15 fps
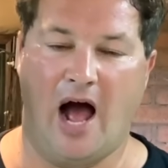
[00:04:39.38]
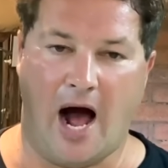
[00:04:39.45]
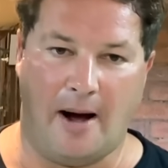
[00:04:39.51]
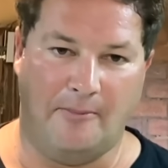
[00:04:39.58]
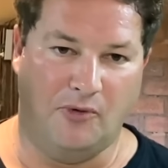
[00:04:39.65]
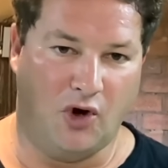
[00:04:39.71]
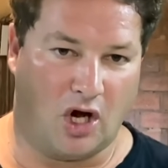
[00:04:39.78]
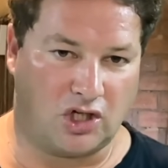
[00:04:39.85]

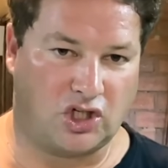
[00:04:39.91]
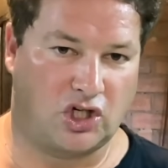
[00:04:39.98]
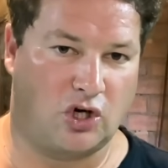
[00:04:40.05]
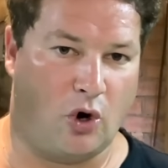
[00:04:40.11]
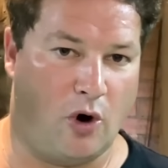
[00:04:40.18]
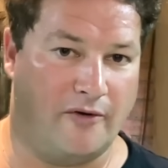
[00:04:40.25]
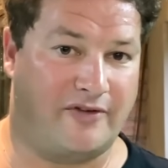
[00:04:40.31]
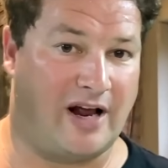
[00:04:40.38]
I'm not
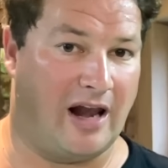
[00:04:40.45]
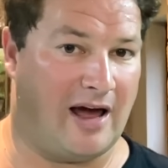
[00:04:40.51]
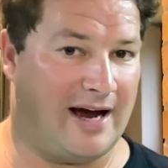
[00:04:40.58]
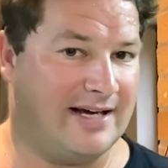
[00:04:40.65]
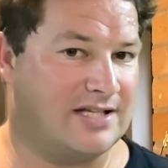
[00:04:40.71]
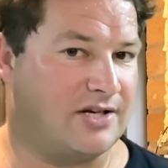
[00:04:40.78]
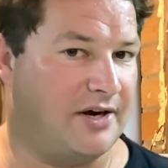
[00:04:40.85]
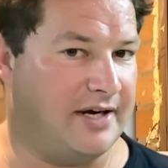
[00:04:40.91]
sure if
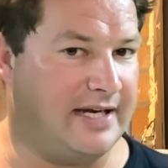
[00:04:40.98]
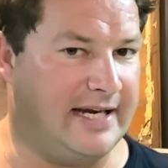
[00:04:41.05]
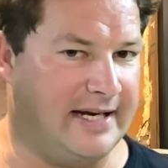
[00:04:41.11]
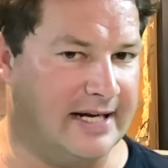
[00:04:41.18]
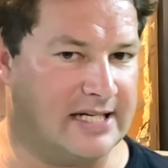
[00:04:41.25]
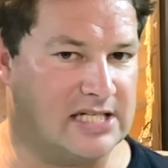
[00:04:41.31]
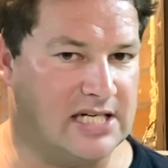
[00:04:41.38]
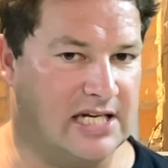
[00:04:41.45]
Goliath's going to eat
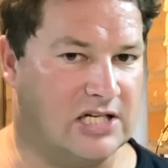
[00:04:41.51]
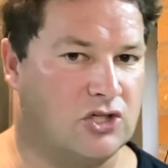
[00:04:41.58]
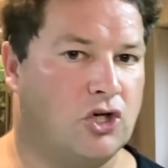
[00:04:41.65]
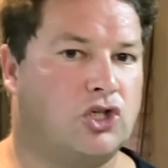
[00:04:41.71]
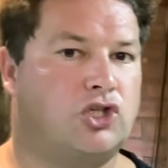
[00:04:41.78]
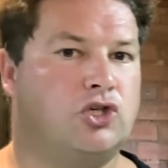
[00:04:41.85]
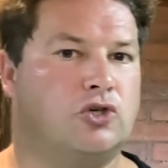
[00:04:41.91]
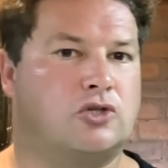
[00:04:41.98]
it. He's
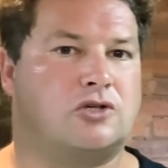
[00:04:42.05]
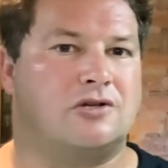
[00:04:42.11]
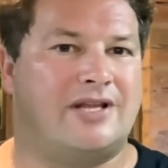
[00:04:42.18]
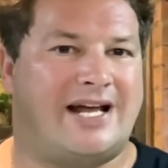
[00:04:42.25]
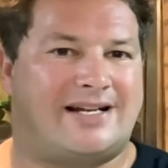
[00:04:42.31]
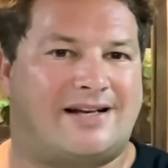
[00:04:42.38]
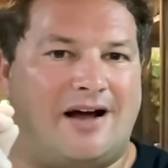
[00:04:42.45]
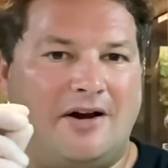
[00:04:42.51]
not used to
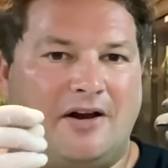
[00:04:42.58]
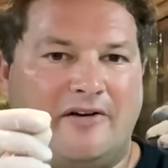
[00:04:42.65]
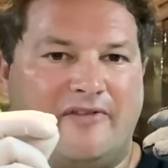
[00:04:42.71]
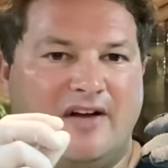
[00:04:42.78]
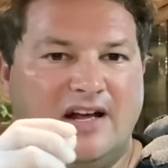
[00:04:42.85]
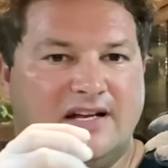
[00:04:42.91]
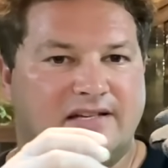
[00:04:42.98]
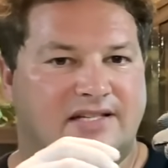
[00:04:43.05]
that kind of
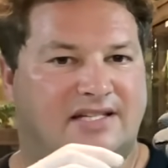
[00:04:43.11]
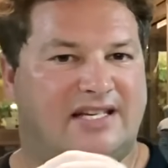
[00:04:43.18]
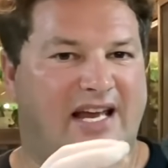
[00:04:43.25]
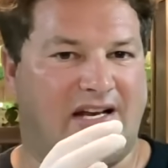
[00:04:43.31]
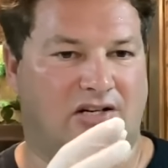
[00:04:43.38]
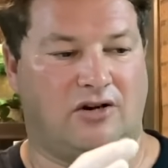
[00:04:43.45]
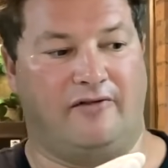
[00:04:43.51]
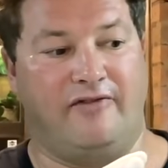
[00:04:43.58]

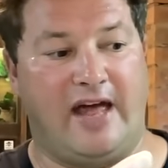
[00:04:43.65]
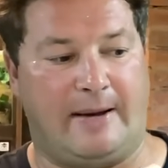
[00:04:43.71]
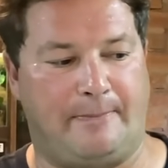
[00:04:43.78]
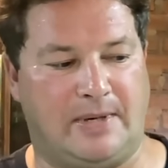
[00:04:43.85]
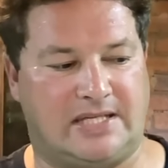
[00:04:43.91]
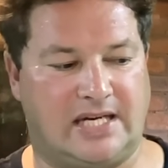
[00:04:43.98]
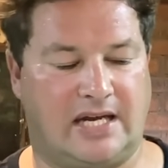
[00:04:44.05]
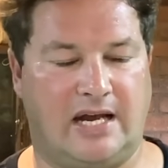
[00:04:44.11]
scent of that
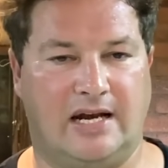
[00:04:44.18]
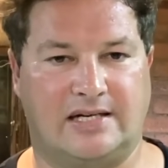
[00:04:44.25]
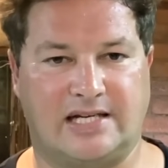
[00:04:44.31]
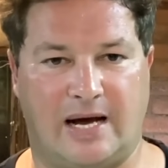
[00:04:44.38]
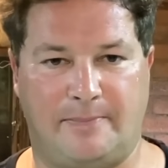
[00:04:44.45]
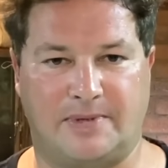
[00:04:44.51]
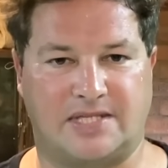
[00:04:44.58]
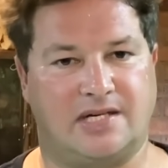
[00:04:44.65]
particular
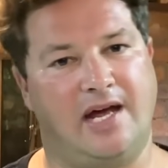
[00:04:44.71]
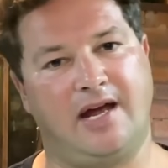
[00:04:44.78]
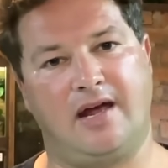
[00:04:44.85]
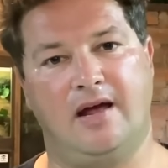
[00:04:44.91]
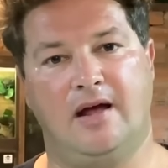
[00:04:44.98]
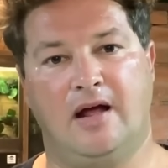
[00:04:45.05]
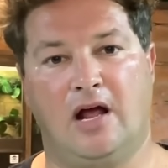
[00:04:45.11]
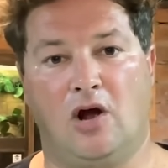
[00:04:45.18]
type of snake.
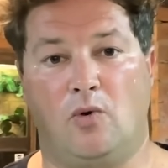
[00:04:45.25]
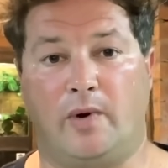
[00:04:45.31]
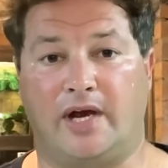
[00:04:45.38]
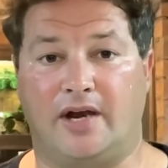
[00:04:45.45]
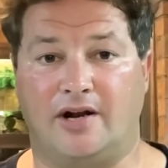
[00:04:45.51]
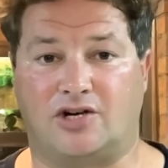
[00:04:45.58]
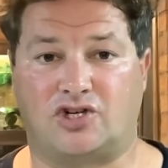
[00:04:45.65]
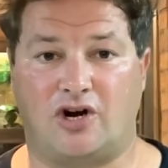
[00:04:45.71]
We're
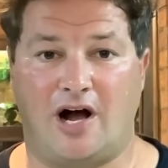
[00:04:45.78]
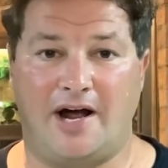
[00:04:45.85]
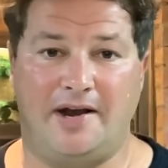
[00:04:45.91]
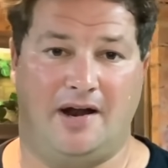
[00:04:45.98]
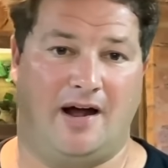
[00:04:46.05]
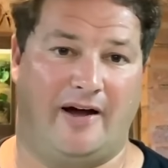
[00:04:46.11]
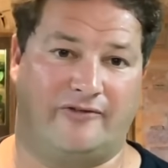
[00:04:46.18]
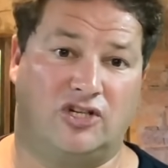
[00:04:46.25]
going to try it.
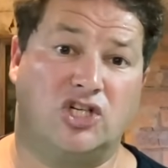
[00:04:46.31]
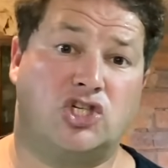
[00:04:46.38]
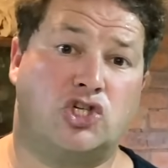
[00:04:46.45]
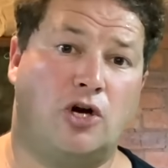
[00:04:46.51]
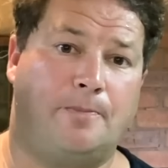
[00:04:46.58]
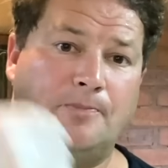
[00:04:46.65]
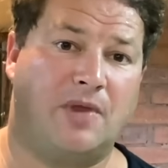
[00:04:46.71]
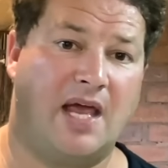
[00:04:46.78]
I've just
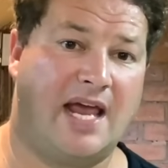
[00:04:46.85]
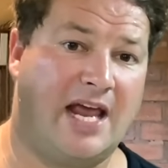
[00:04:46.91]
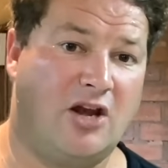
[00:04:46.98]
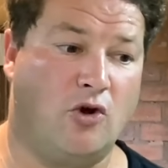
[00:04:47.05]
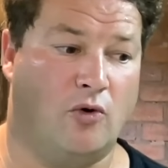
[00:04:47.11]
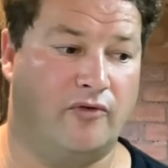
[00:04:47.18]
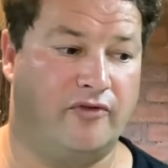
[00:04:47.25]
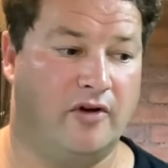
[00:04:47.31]
chopped the head
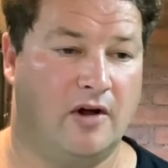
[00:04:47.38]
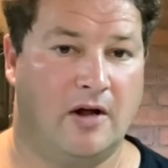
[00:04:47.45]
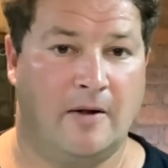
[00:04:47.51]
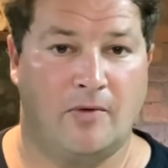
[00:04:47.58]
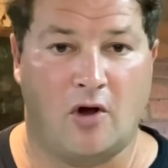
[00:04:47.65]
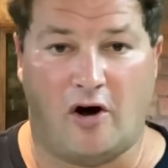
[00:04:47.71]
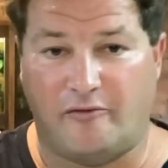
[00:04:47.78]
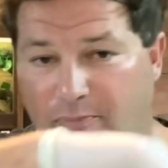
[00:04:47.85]
off
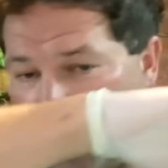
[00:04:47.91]
of